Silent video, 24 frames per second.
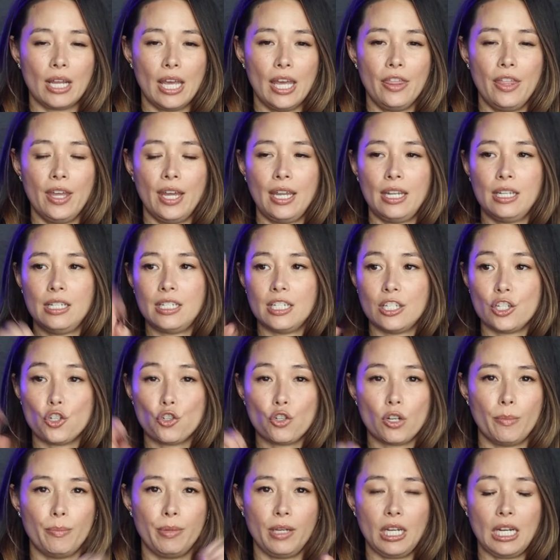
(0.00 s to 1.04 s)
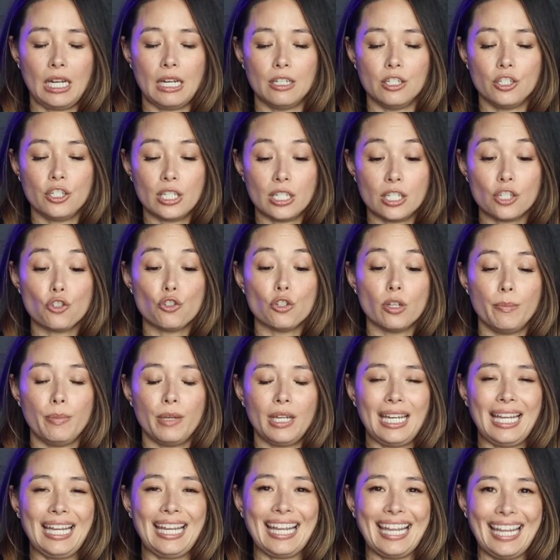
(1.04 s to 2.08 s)
and then
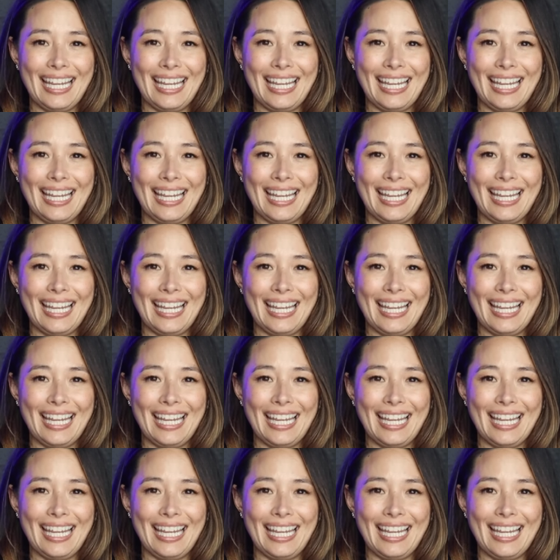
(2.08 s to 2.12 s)
distributing